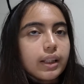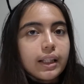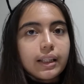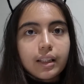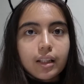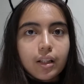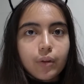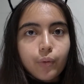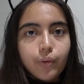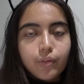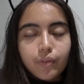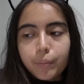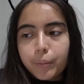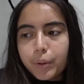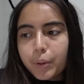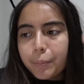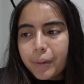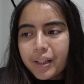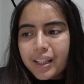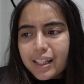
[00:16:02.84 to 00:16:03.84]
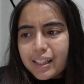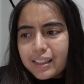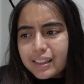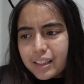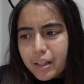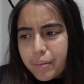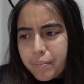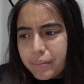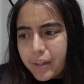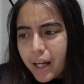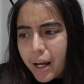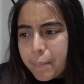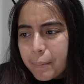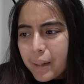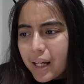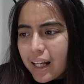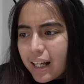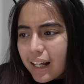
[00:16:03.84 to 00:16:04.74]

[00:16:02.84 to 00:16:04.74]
and turning away from you. But at the same time,